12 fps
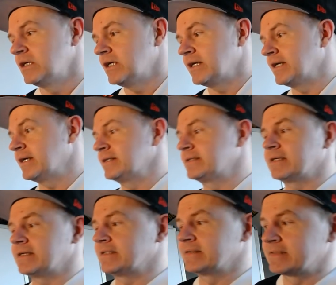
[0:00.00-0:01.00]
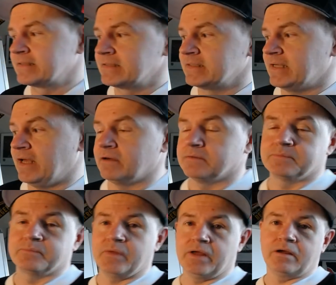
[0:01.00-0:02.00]
And uh, yeah,
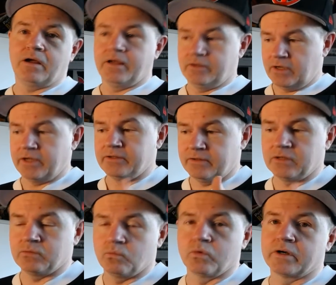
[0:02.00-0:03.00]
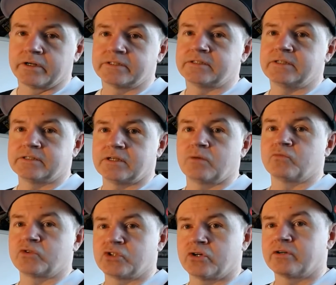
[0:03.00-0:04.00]
uh, I, I think we're going to see some
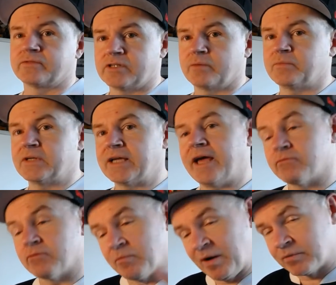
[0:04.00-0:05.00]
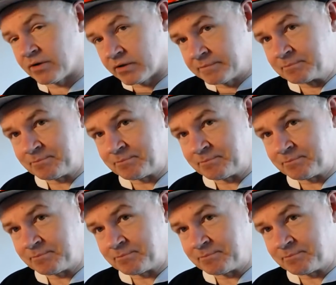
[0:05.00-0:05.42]
return of something. And remember,